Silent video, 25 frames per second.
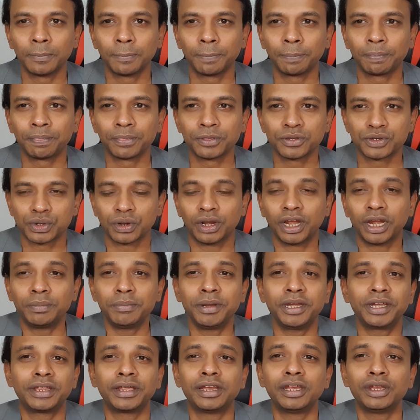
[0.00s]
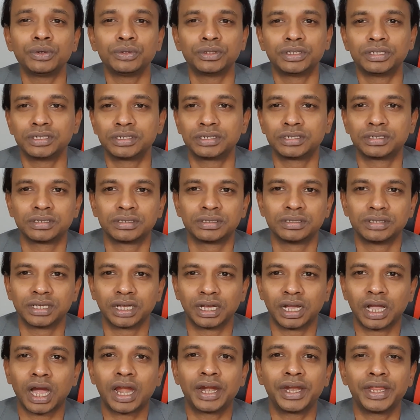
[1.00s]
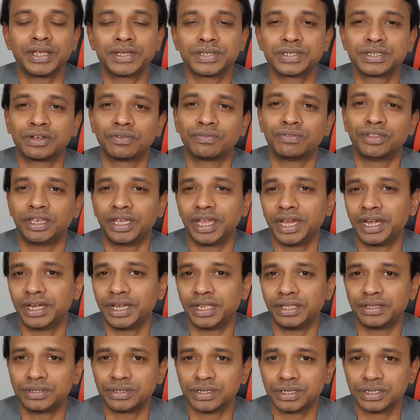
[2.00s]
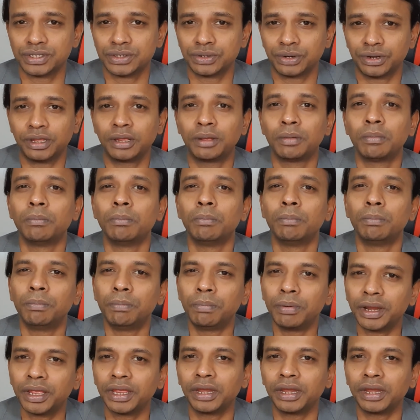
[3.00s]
So let me tell you this, the guardians of the 18th century, bring it